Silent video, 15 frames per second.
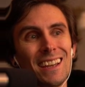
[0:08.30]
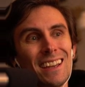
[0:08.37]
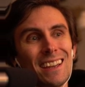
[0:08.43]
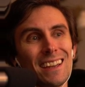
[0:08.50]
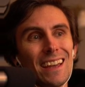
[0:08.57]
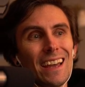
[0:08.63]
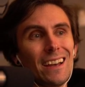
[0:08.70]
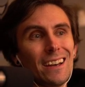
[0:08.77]

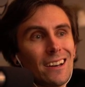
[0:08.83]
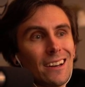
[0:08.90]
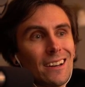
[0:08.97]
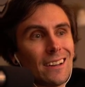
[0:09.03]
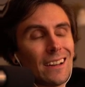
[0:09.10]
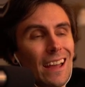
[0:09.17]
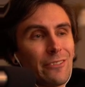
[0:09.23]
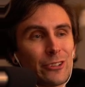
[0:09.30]

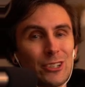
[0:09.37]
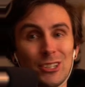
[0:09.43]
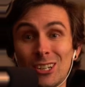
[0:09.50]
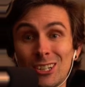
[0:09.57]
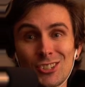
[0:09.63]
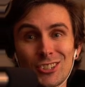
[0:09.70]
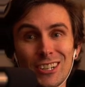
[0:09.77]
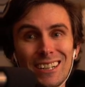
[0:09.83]
for
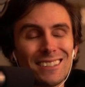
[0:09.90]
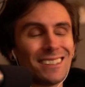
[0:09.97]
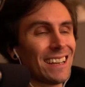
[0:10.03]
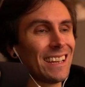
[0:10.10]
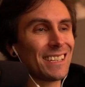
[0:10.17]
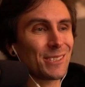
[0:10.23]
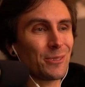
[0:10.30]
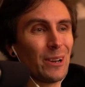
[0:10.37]
Dawntrail,
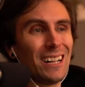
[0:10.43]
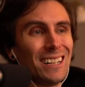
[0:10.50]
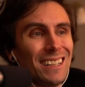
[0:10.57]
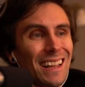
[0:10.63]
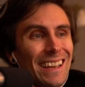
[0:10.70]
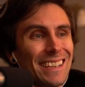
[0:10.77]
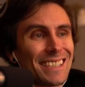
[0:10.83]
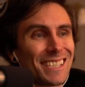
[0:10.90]
as well
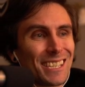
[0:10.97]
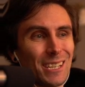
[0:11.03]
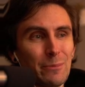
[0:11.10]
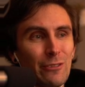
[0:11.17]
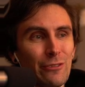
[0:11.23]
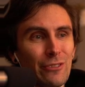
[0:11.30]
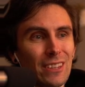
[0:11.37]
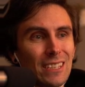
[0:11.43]
as some
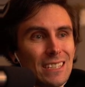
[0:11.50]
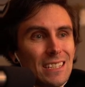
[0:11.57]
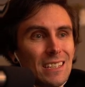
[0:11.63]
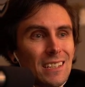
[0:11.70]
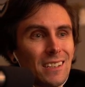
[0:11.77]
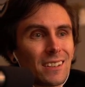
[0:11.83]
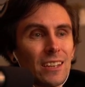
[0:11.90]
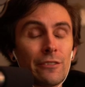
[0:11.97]
of
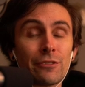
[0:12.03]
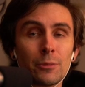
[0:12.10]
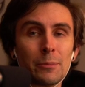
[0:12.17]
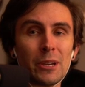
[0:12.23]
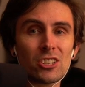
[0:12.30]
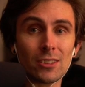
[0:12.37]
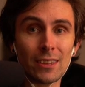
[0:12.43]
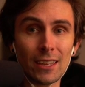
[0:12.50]
the
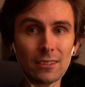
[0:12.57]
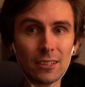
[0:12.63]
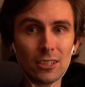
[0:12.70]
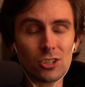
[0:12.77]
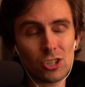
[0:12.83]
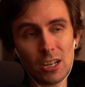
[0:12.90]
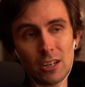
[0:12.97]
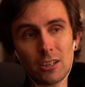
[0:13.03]
information that they
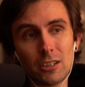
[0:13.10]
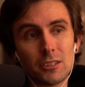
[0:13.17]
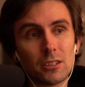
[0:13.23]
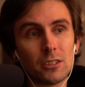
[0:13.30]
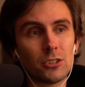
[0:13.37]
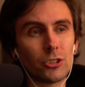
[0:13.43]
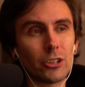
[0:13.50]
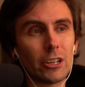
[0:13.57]
shared
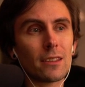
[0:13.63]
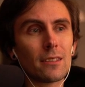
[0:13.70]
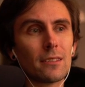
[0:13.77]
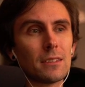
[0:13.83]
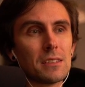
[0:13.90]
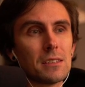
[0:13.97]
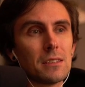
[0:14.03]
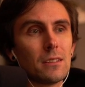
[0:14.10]
during
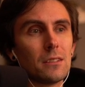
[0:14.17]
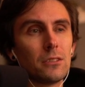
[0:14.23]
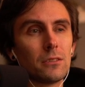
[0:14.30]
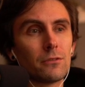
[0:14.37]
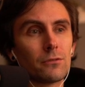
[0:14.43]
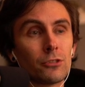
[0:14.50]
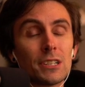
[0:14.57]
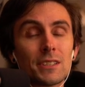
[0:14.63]
the
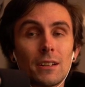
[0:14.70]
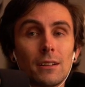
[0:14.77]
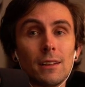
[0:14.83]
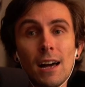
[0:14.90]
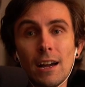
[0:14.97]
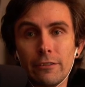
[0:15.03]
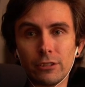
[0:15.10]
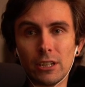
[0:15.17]
recent
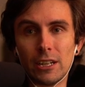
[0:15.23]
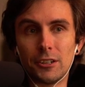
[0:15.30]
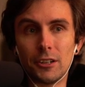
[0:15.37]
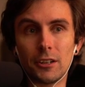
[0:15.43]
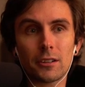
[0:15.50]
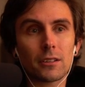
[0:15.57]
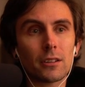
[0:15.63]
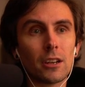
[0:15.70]
live letter
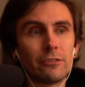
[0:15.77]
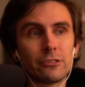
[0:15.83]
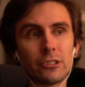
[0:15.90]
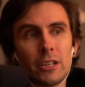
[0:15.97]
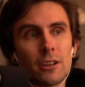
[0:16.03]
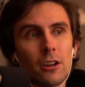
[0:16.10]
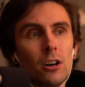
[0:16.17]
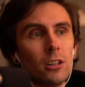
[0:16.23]

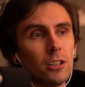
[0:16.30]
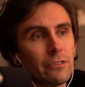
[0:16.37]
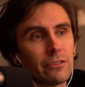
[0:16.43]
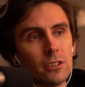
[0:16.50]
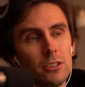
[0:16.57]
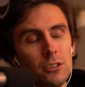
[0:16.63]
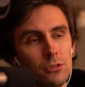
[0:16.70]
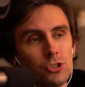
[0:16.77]
covering all of the
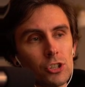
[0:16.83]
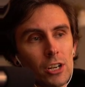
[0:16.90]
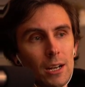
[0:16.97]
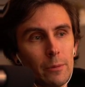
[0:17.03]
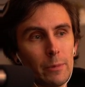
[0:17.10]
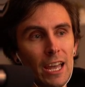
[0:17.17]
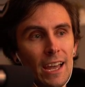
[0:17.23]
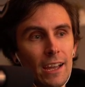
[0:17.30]
new
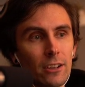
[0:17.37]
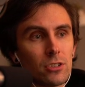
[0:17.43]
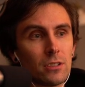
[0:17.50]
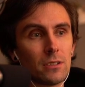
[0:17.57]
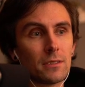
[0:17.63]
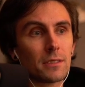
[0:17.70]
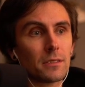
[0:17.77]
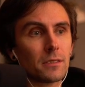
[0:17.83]
job actions,